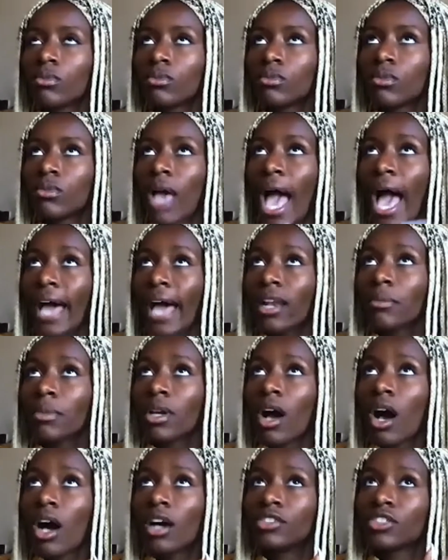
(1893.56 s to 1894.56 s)
adamant
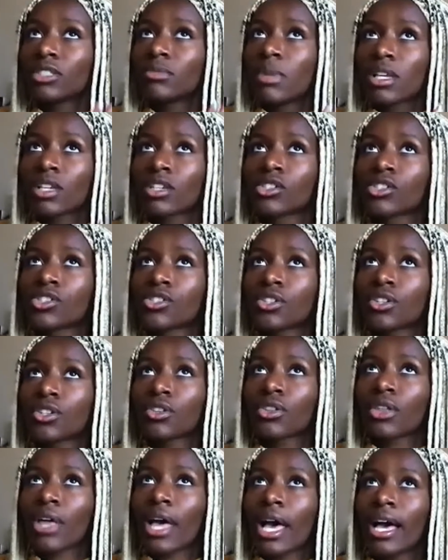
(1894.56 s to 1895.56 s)
on just making sure
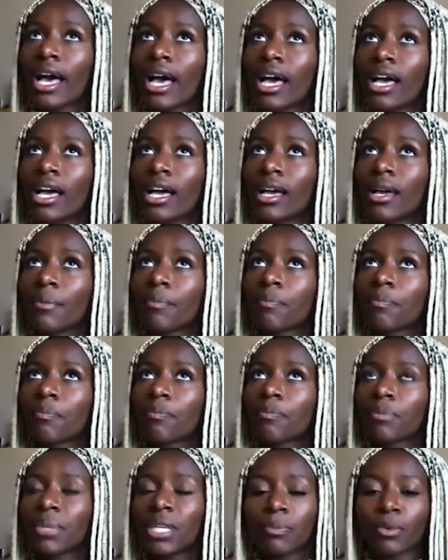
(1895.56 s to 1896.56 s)
that
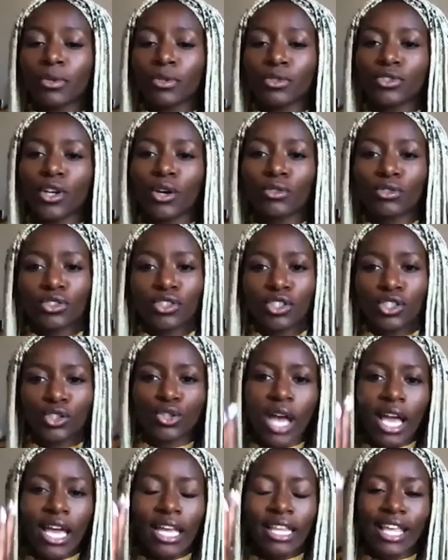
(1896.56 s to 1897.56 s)
people don't just
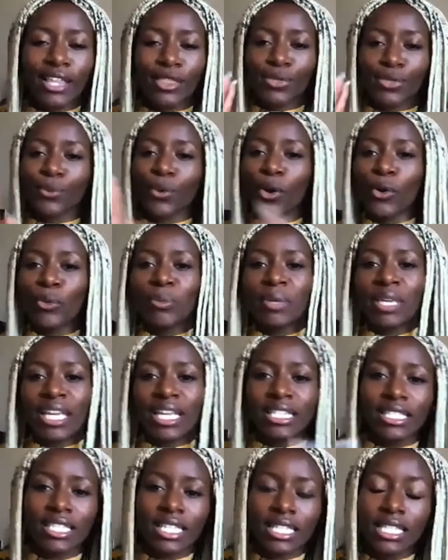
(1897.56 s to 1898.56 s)
try and like throw me
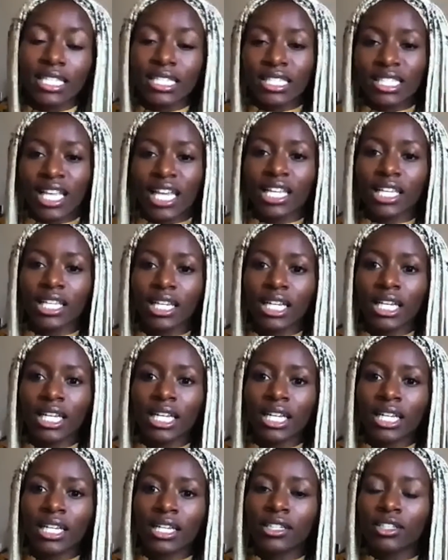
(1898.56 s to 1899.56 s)
into these like,
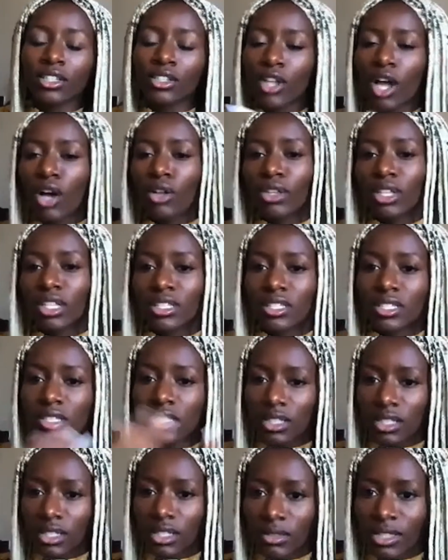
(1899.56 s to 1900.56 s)
these
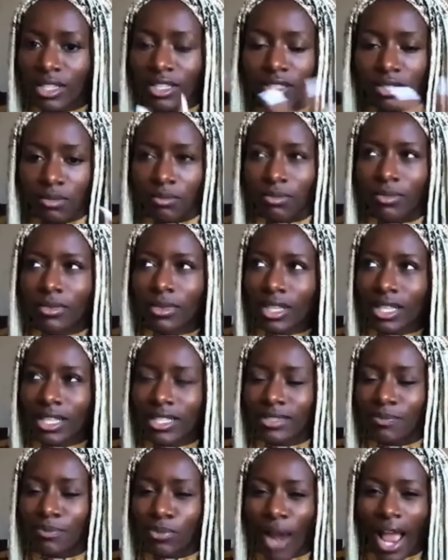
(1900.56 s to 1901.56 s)
these
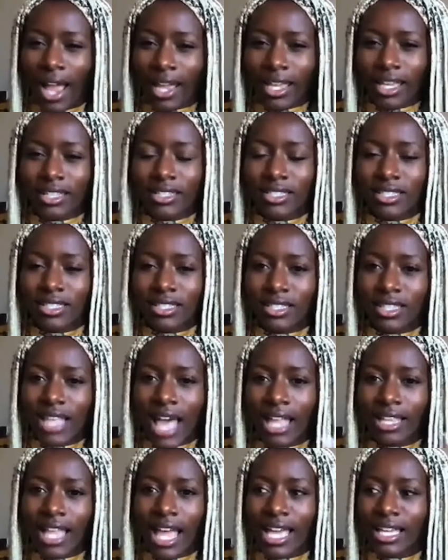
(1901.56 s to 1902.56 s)
brackets
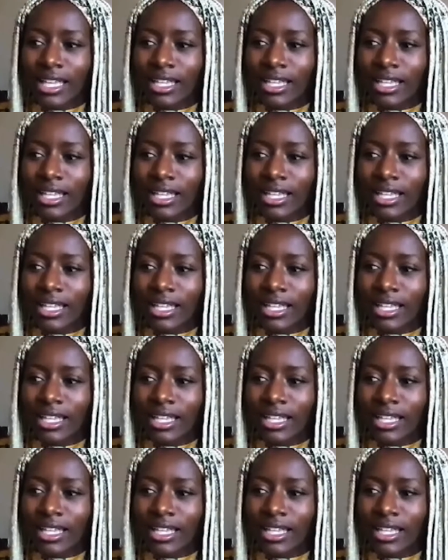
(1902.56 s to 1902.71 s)
that like,